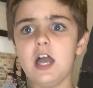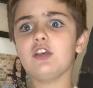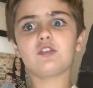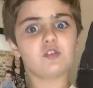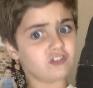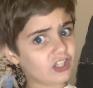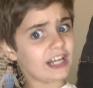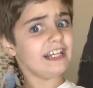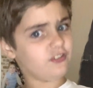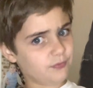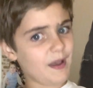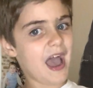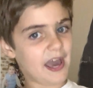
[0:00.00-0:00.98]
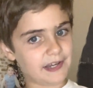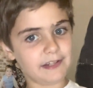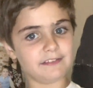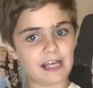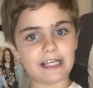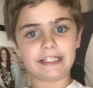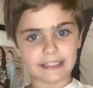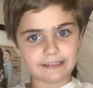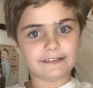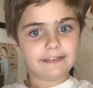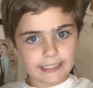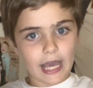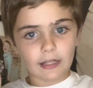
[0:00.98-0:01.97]
So Sonny's mad. He's like in his
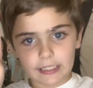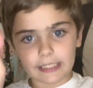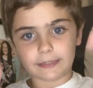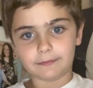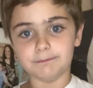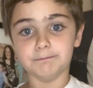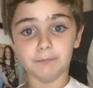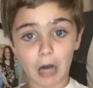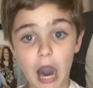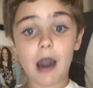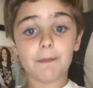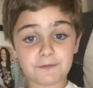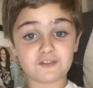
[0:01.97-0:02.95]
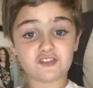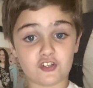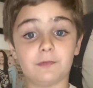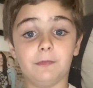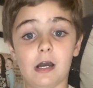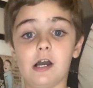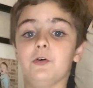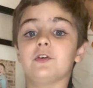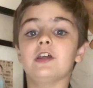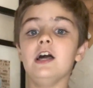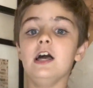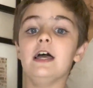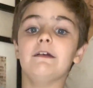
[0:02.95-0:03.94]
yelling mobster mode.
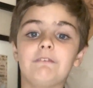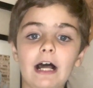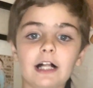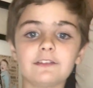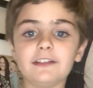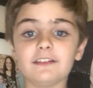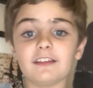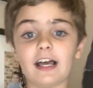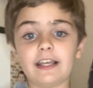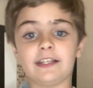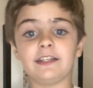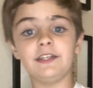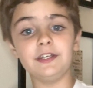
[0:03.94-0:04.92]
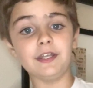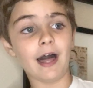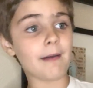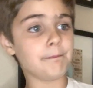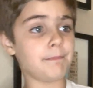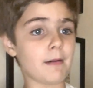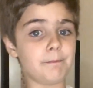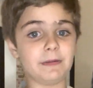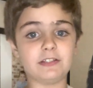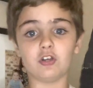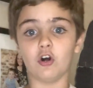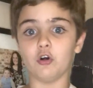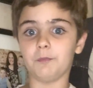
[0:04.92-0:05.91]
Valentine's like, not that they
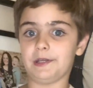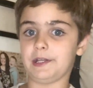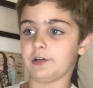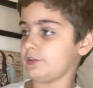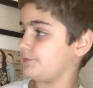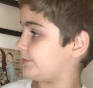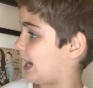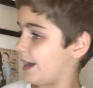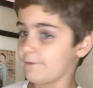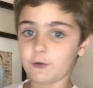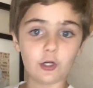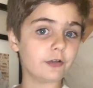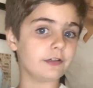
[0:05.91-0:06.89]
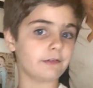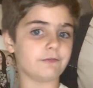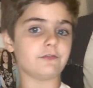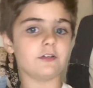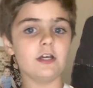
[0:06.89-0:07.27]
told me or I've heard of.